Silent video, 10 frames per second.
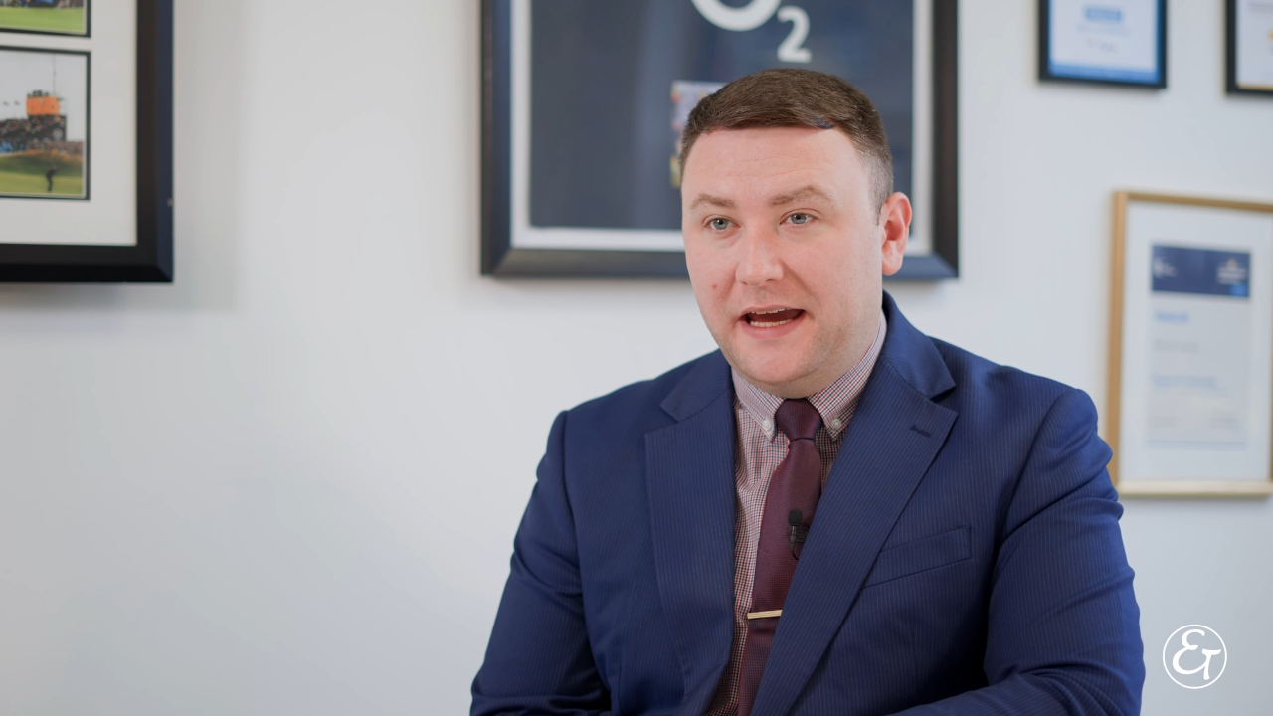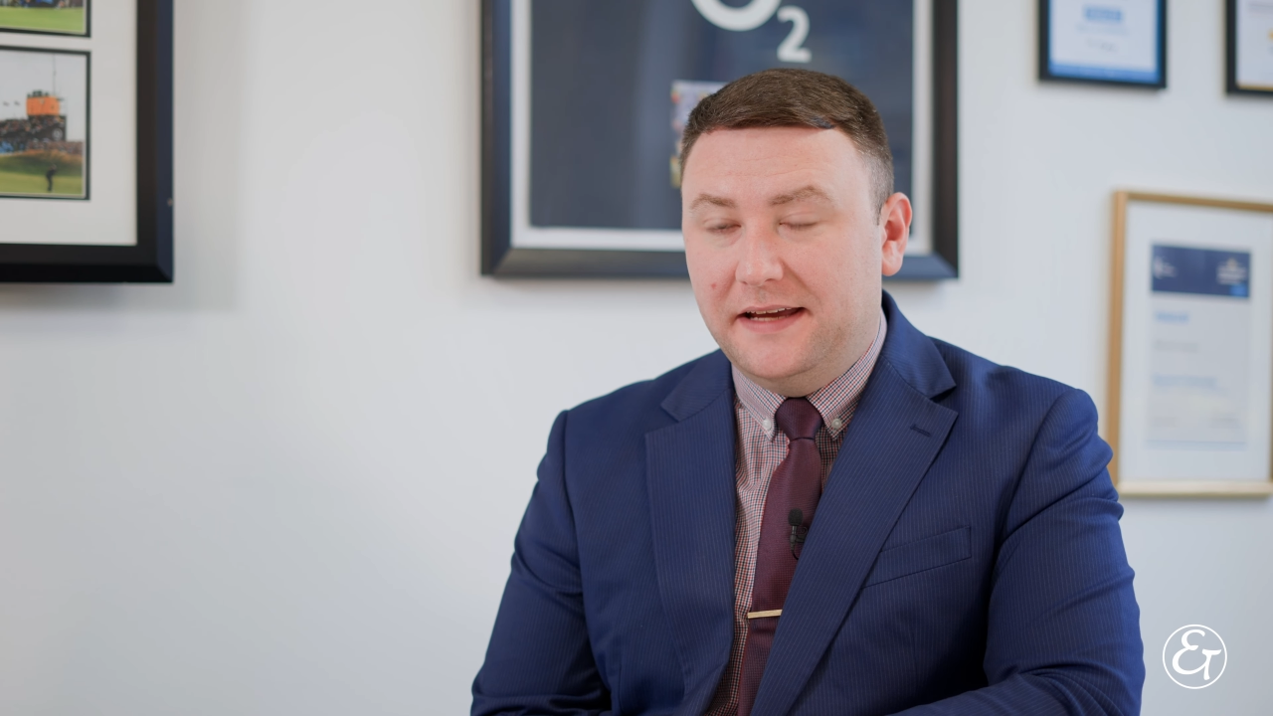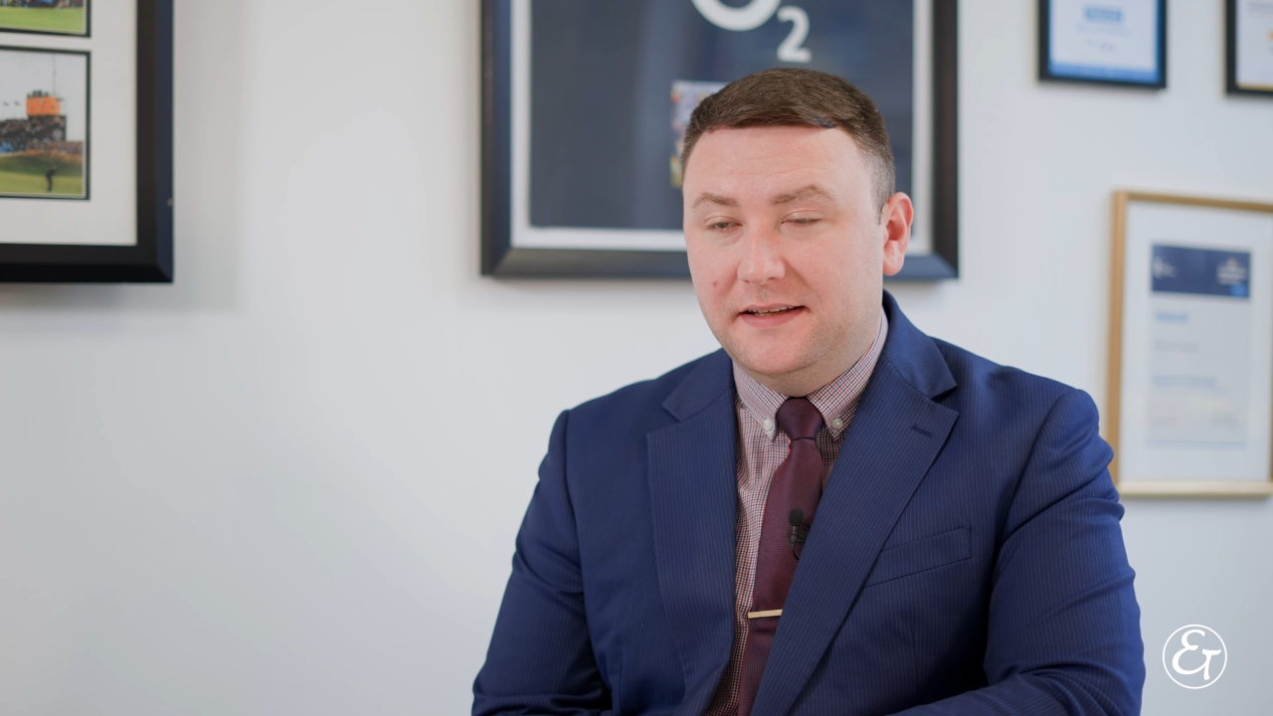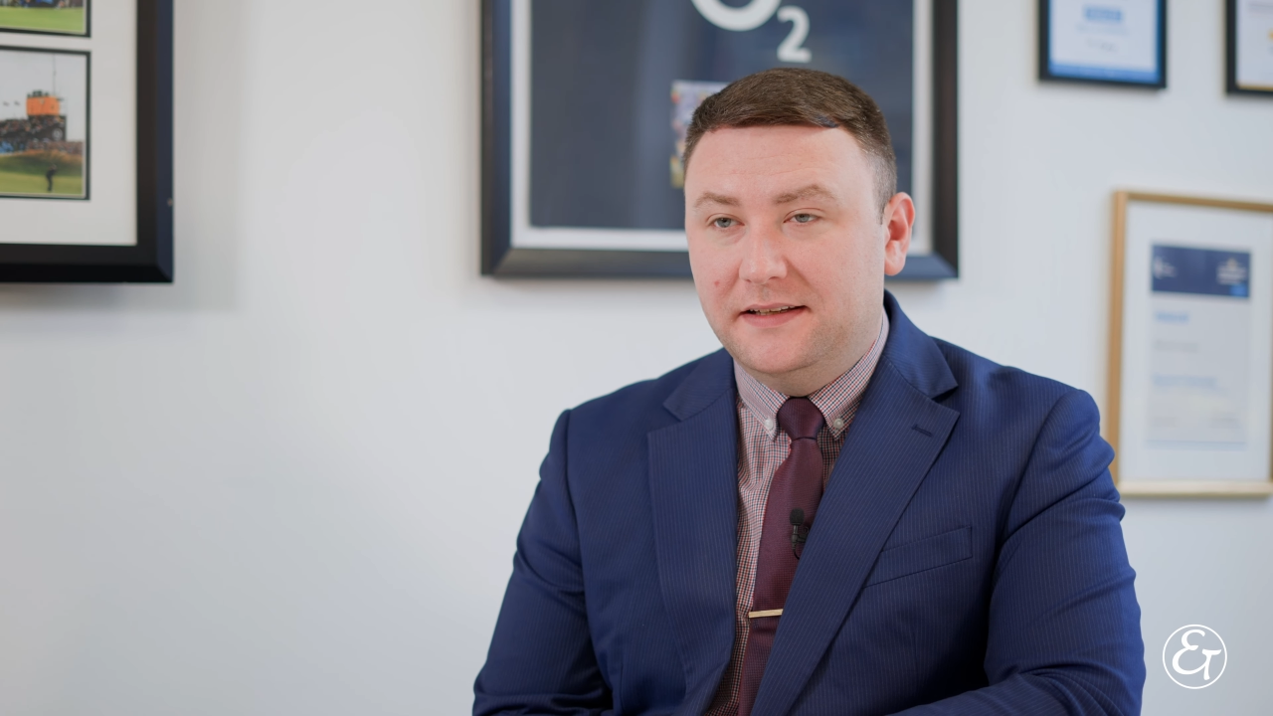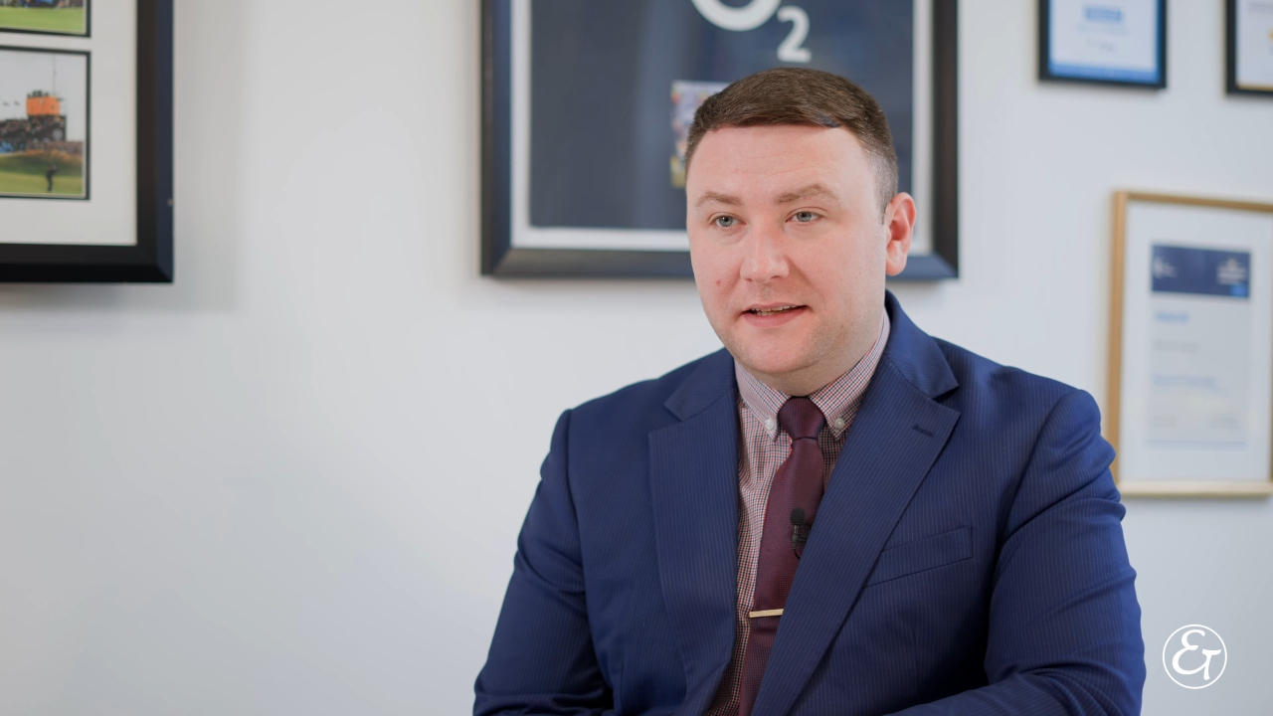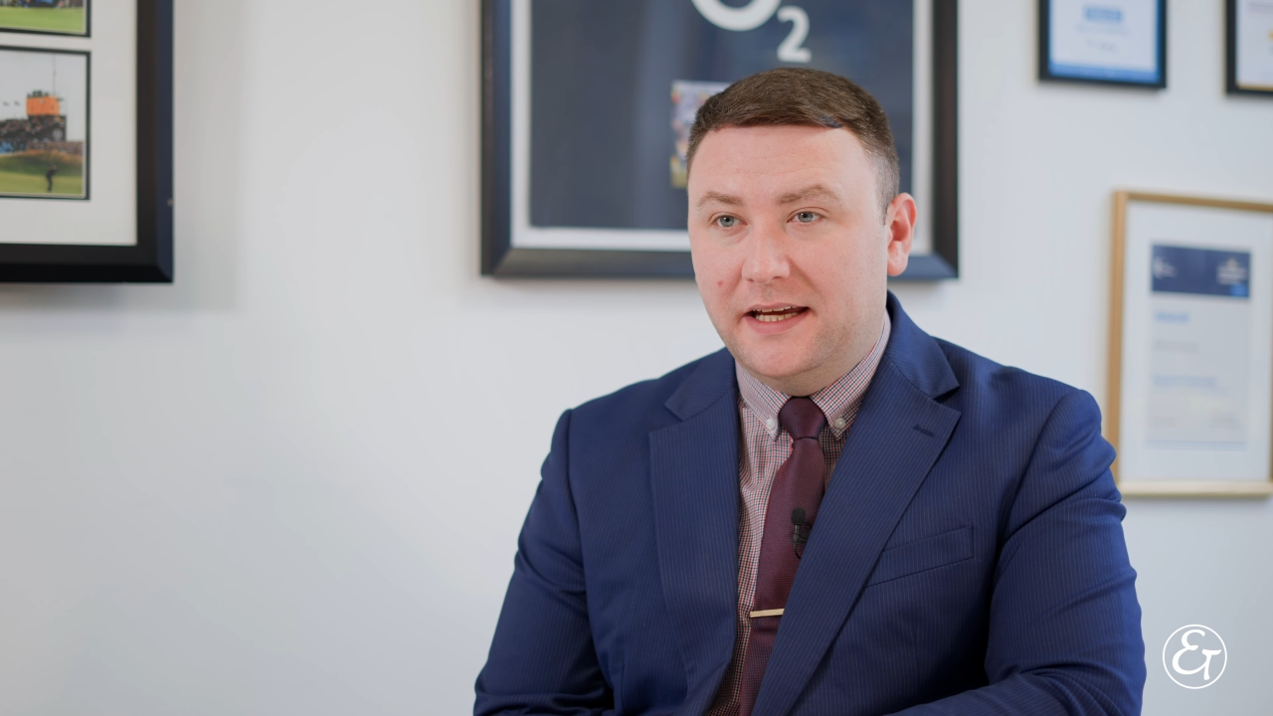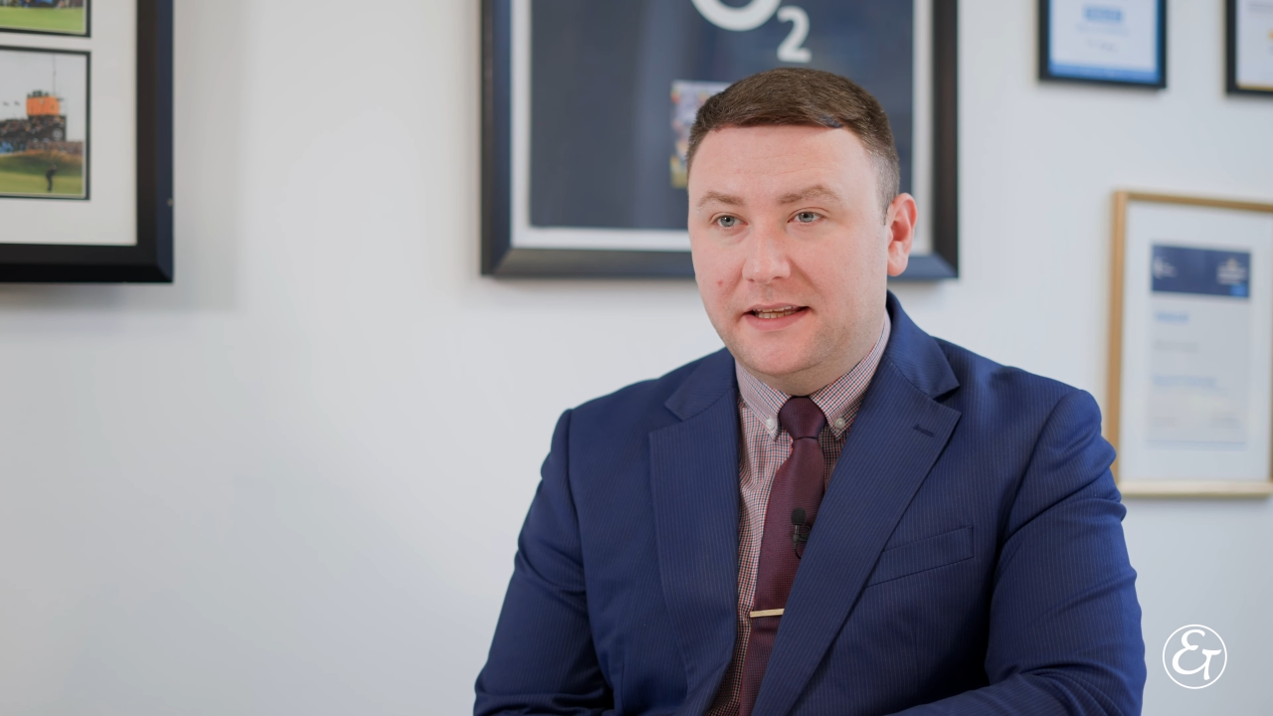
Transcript: 18-day